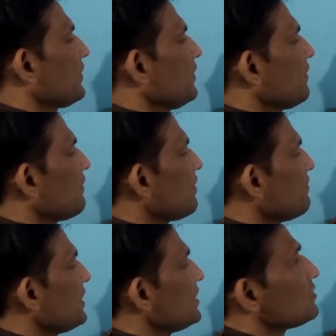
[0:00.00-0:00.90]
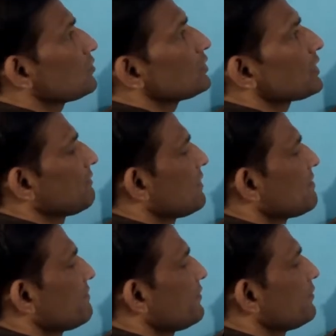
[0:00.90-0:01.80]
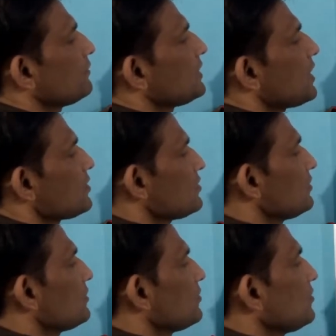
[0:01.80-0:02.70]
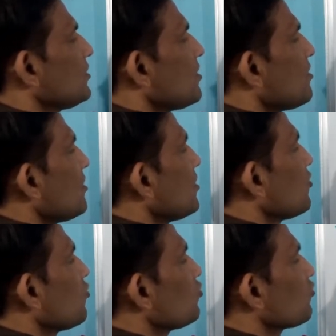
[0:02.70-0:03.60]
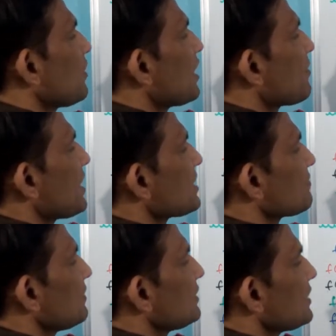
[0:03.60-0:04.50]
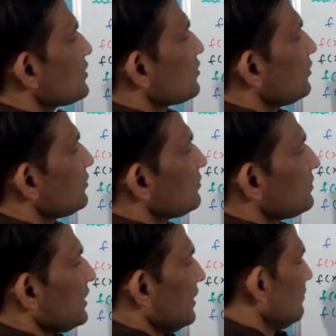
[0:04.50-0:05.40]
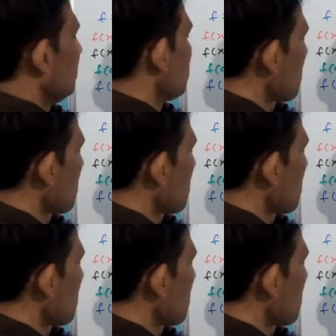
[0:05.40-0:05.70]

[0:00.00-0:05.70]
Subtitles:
F of b is equal to f of 2, that is equal to 2 square minus 1, that is equal to 3.